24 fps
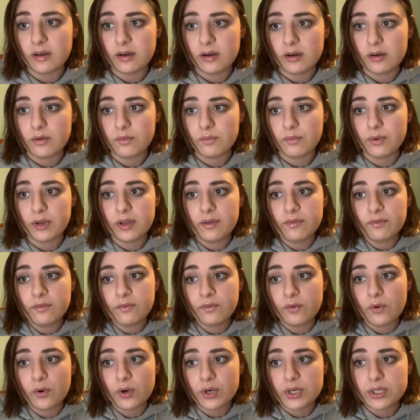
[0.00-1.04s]

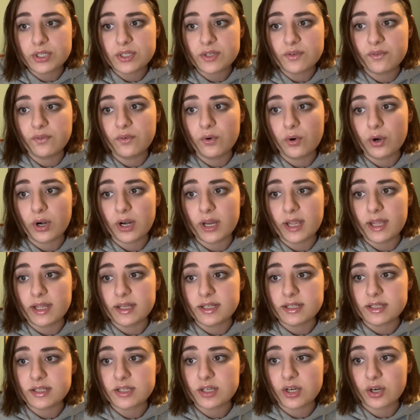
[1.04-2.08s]
reinforced for its